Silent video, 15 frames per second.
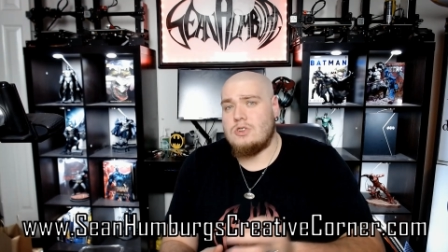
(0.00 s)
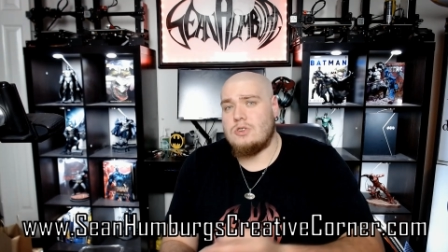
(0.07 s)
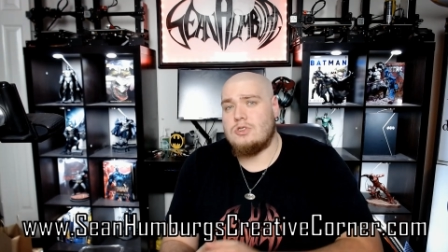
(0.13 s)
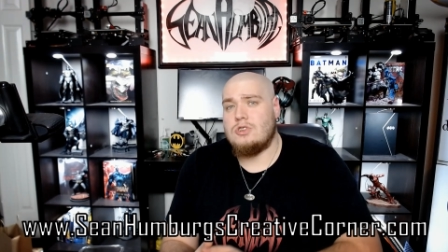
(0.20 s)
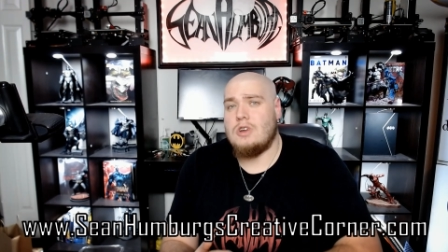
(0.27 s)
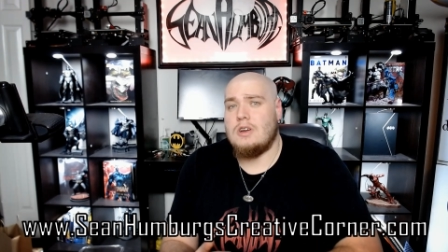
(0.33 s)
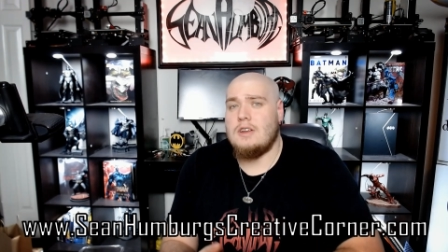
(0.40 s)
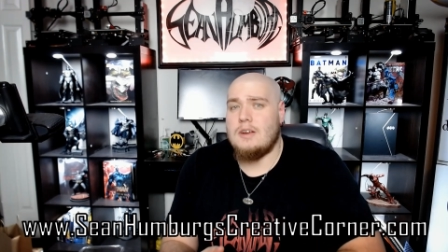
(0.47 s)

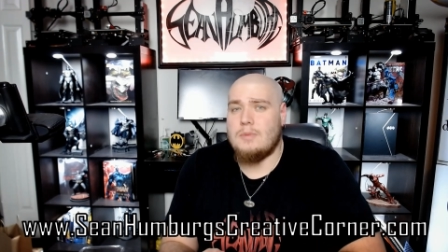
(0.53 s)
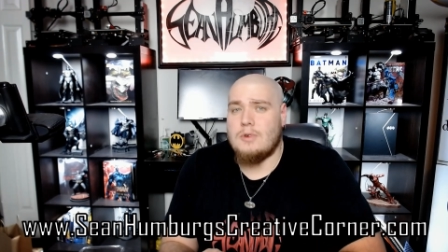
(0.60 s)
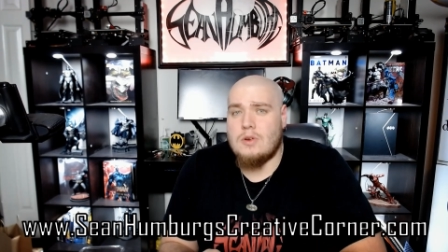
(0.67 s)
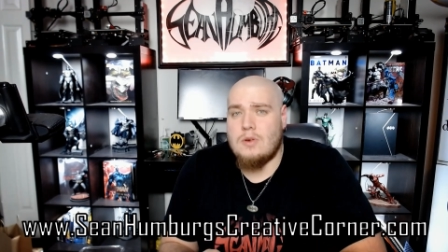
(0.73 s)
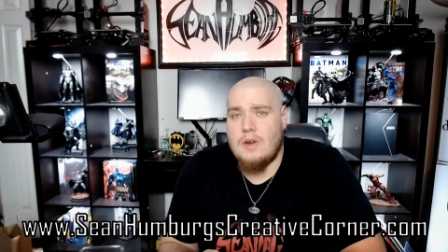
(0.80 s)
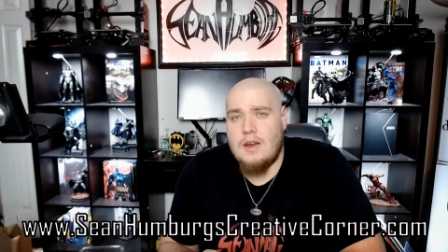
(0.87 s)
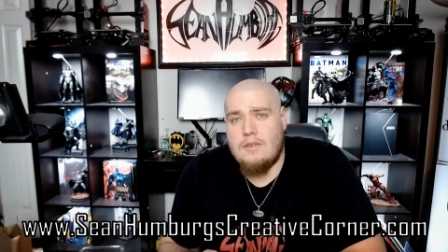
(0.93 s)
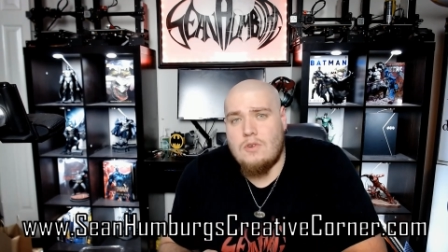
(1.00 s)
Sean Humber
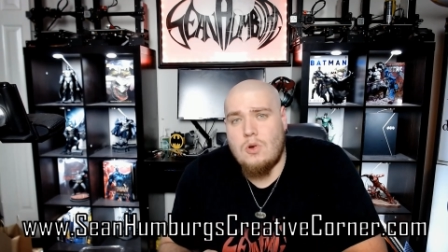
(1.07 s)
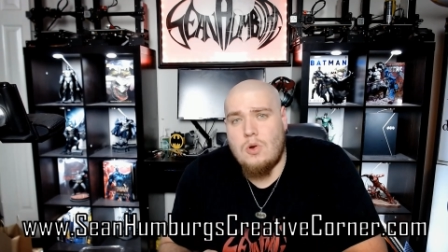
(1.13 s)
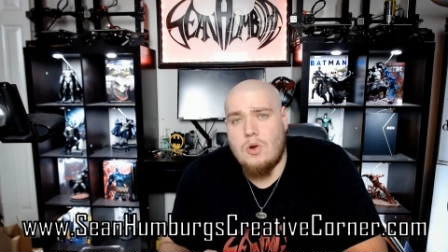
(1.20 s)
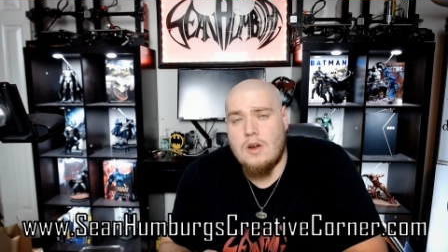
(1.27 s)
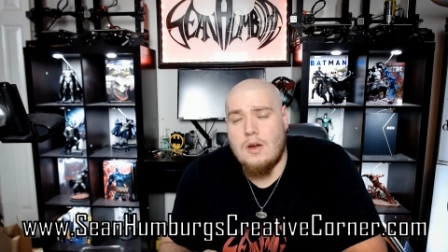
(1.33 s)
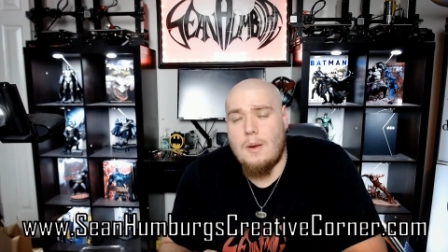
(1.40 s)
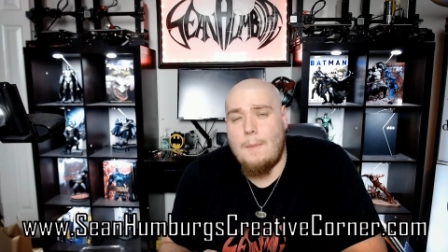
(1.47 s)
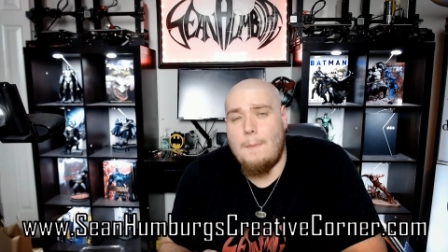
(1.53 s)
Creative
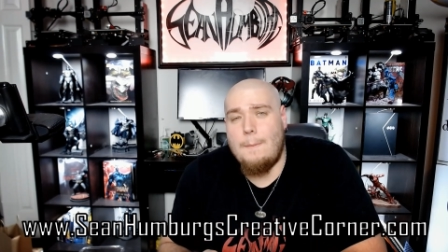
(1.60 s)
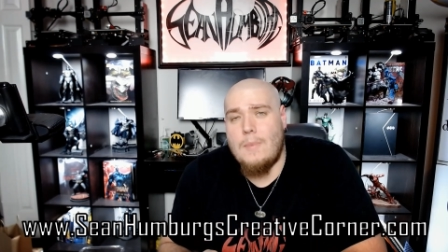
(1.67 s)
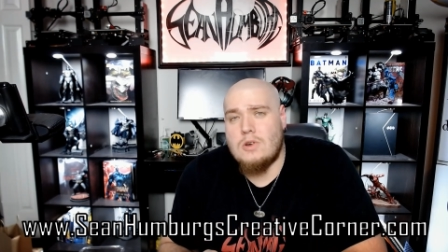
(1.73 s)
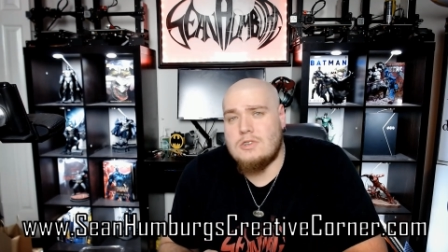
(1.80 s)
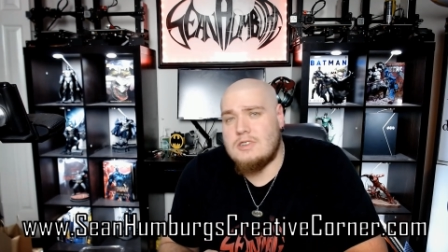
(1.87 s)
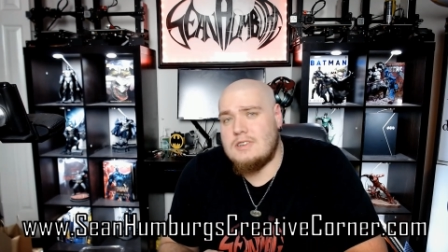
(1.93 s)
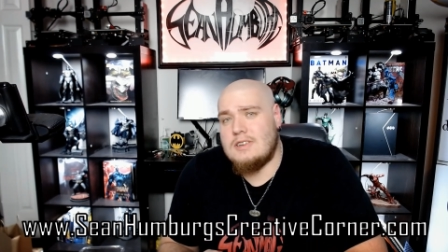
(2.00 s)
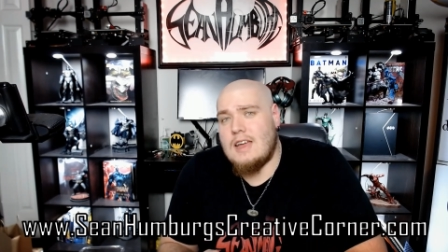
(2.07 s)
Corner
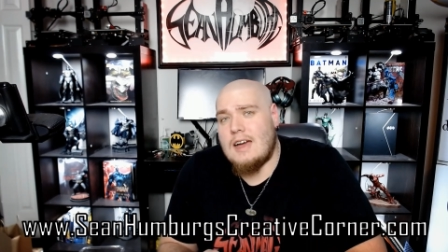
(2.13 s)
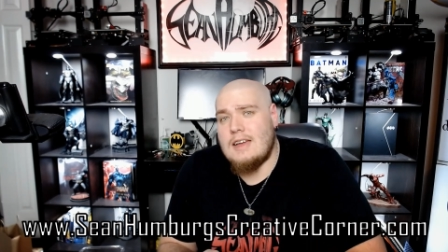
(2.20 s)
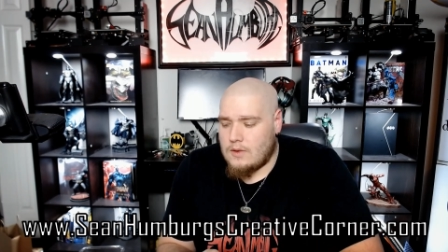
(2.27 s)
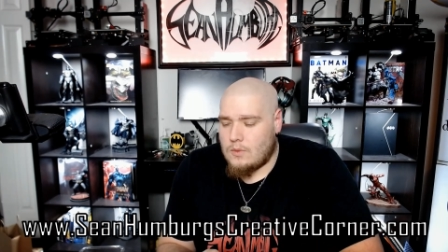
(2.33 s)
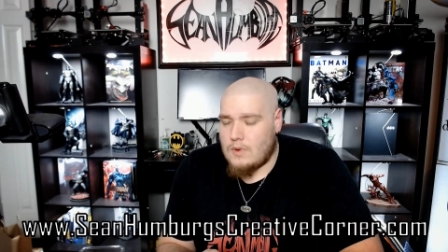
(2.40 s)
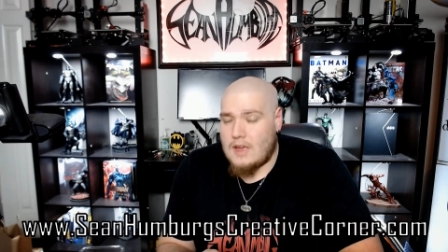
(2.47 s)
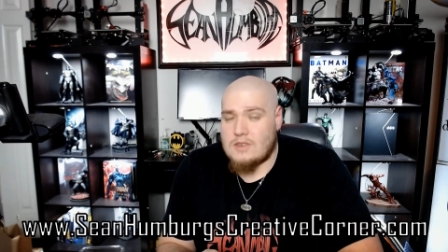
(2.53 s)
merchandise,